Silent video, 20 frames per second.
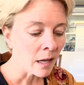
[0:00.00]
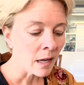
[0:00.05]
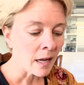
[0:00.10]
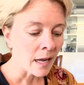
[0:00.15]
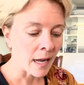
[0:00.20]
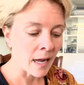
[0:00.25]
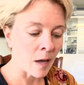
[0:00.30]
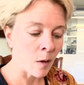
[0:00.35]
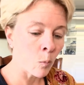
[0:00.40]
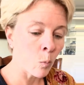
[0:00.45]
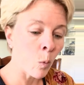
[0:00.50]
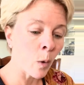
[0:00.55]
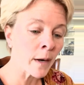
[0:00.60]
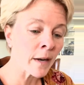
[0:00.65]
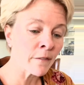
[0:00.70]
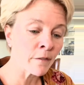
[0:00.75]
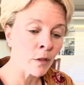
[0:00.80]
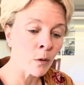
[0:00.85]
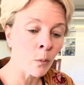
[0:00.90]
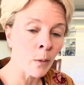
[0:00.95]
And one
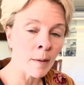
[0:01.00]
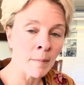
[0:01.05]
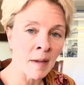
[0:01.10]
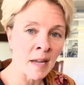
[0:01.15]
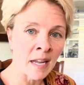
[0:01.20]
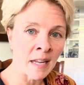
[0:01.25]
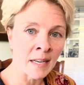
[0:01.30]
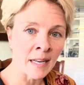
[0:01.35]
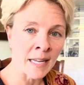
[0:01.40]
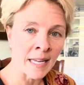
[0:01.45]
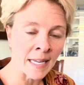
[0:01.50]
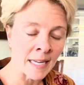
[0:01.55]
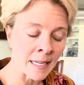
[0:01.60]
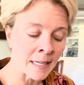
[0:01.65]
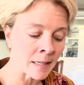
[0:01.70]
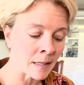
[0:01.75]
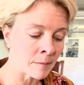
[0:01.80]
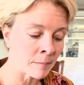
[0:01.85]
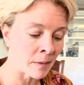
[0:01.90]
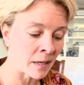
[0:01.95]
of the women
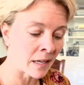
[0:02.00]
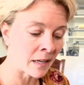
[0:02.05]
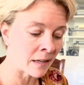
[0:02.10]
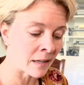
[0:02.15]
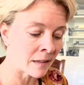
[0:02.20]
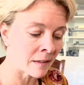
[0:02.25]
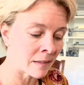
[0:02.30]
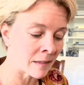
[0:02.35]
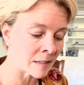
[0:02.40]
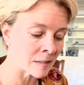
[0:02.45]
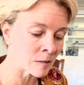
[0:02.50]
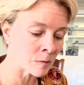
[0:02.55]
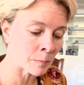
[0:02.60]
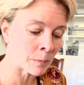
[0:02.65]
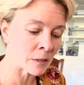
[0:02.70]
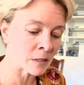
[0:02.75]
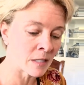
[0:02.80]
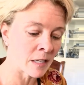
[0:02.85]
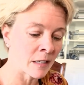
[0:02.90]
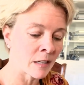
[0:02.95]
handed me this
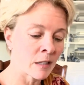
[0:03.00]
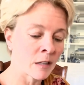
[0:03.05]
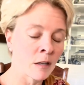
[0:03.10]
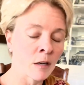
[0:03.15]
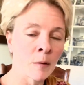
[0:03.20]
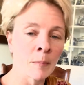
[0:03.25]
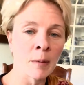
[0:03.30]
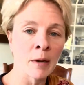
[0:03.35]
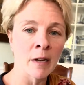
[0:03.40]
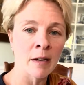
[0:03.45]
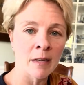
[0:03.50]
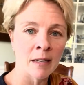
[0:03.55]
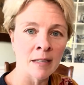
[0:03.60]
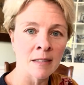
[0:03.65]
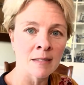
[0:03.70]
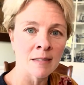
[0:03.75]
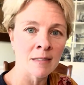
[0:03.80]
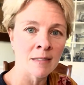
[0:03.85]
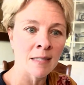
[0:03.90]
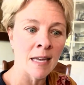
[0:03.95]
particular book
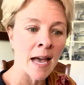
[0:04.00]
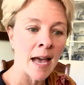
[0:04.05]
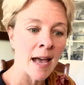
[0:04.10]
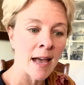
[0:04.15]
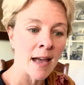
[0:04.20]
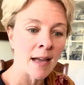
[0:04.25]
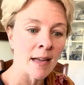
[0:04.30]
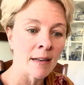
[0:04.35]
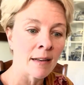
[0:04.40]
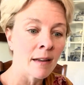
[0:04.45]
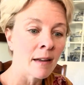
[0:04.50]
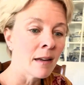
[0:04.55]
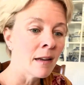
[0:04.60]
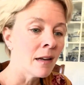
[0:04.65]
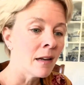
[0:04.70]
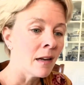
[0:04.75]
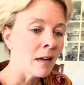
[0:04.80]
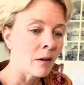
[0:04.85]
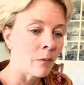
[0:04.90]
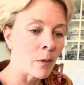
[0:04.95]
and said,
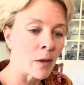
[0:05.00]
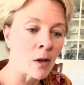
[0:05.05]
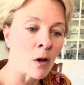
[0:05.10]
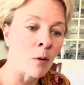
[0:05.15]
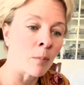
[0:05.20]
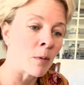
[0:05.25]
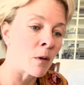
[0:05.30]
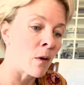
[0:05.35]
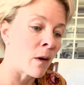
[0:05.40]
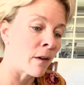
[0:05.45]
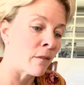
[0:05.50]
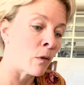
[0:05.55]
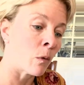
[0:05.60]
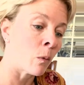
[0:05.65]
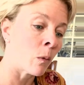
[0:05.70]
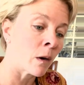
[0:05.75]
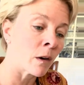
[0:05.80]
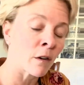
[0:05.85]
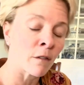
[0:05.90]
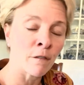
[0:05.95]
"We hope you have a
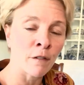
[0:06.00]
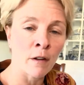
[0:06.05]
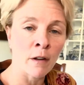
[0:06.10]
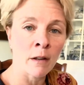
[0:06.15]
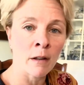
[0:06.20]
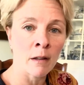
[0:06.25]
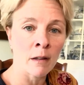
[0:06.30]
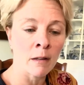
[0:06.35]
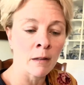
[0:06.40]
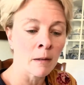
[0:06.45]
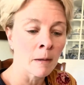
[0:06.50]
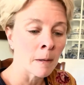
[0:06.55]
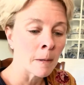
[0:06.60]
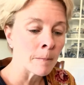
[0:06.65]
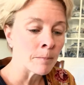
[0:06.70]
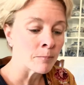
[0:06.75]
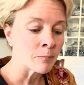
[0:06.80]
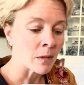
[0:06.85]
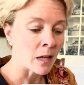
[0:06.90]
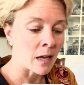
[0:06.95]
wonderful
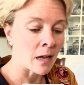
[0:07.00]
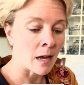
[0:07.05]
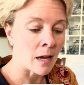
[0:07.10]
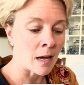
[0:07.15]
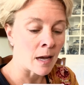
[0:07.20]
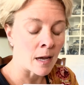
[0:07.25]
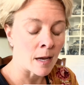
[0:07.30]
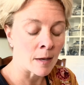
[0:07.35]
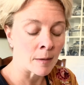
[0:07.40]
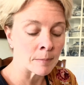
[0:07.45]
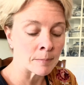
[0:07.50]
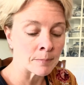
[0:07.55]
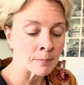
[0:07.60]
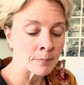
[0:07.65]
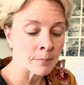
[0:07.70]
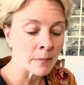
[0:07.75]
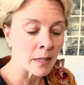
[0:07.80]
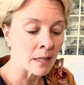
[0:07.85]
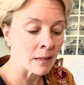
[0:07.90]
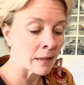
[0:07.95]

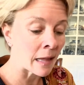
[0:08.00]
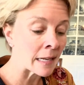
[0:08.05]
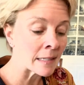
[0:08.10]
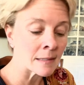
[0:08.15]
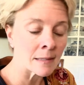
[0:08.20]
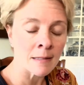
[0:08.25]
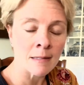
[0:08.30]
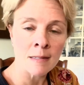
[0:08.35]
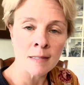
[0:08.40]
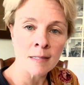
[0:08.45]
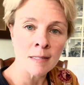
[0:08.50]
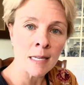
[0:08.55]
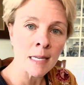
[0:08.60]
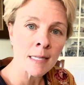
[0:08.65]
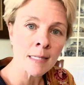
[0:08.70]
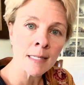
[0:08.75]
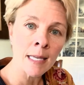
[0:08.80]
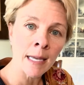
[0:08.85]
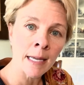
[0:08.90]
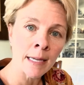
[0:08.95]
Lenten
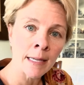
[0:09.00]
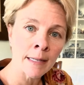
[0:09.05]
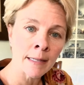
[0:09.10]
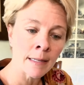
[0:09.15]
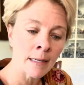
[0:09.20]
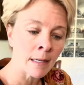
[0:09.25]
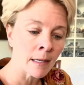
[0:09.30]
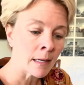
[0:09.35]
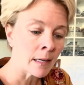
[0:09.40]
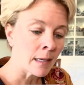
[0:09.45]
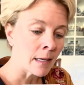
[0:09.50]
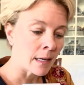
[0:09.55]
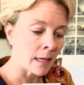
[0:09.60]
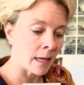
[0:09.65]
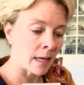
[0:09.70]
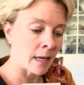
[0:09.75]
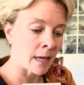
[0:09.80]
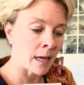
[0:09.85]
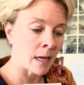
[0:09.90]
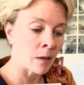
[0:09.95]
season,
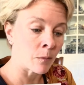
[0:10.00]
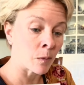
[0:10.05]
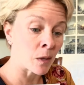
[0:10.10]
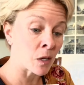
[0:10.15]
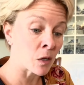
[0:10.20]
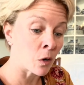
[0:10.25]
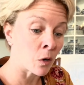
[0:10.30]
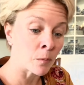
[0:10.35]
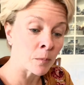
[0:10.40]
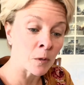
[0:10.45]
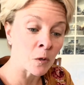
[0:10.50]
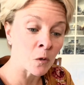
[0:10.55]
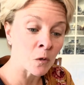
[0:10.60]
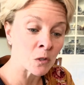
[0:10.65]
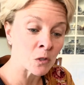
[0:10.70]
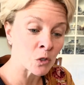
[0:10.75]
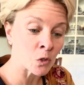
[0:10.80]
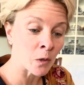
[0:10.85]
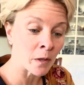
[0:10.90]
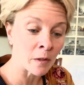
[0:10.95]
and we hope you
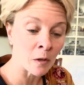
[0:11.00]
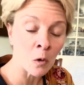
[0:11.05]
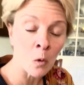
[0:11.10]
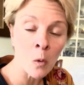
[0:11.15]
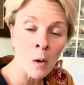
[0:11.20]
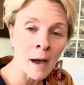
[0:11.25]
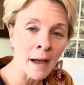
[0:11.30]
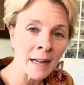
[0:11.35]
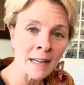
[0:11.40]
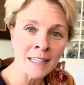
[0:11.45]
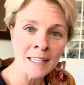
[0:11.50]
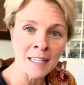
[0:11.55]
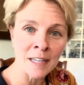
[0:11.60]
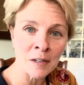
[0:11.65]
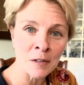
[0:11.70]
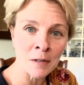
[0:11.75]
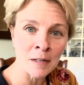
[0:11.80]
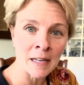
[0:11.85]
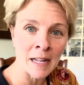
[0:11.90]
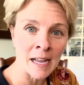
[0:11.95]
enjoy the quiet here
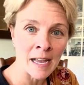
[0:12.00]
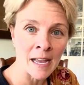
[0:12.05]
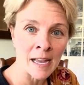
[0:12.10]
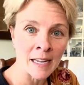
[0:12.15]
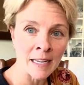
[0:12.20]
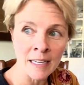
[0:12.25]
today."